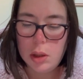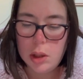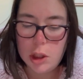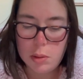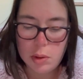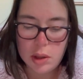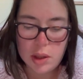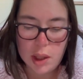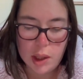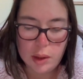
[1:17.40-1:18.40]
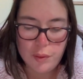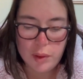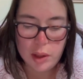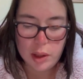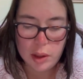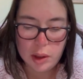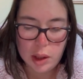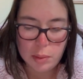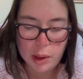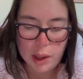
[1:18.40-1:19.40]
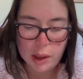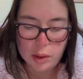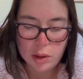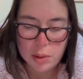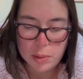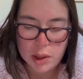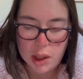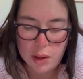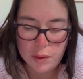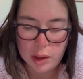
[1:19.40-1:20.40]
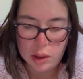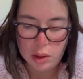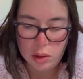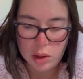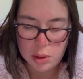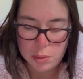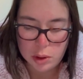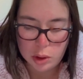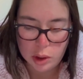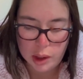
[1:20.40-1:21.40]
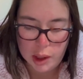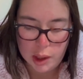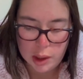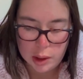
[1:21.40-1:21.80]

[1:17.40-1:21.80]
cinnamon stick, vanilla cupcake, Christmas Eve and Christmas cookie.